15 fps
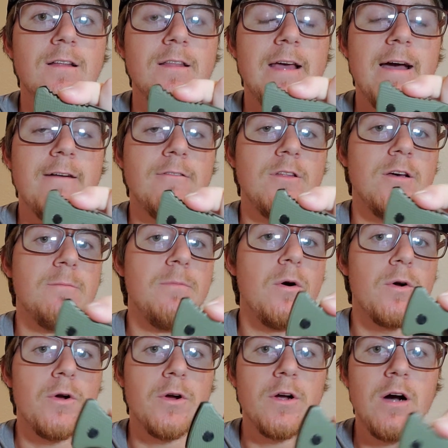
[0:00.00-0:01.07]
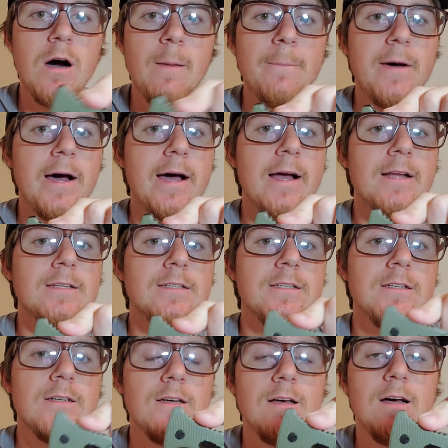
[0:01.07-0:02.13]
They have the Boker Compact.
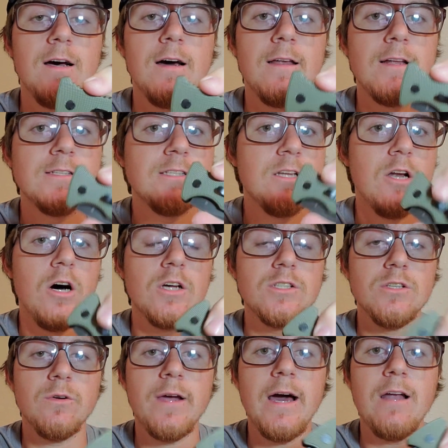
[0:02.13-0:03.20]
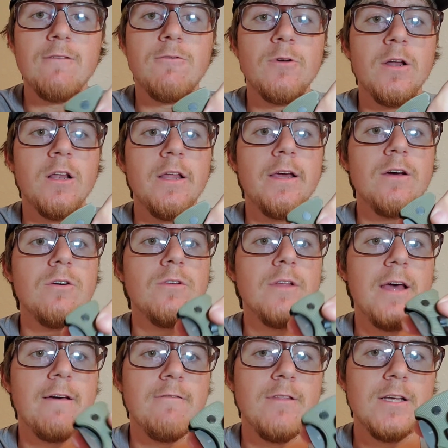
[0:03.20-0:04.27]
That's also California legal.
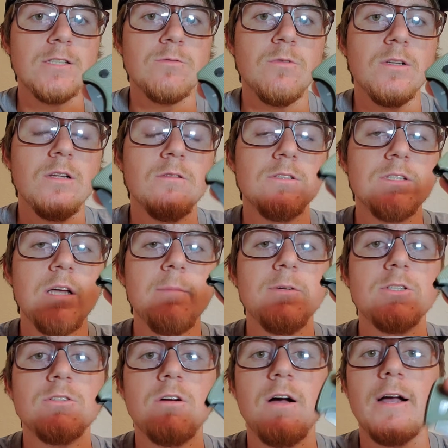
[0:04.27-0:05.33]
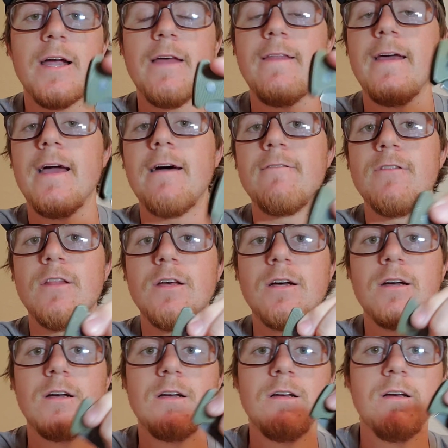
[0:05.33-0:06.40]
They have this one, the Stubby Strike, and they have the
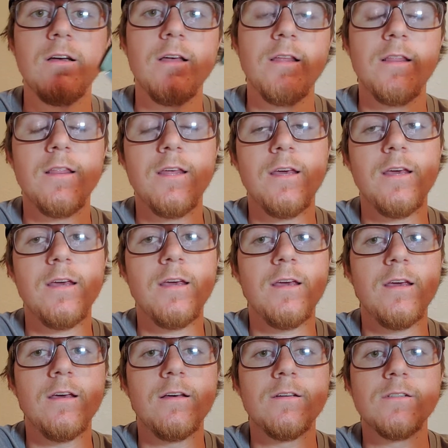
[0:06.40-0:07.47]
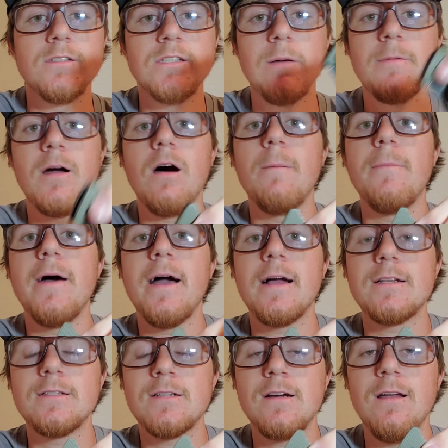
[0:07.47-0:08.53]

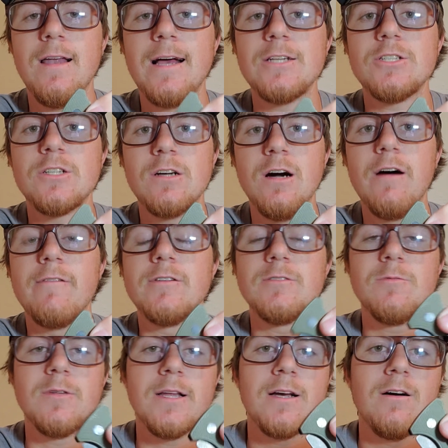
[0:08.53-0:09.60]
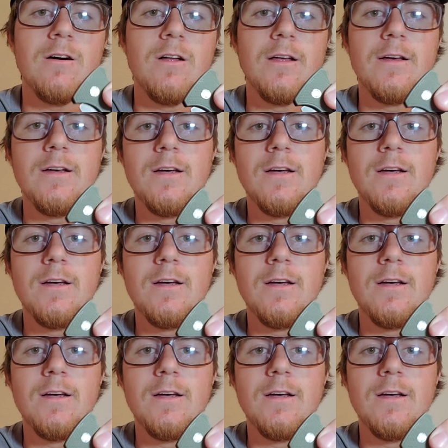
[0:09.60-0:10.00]
subcompact Kalashnikov is what they call it.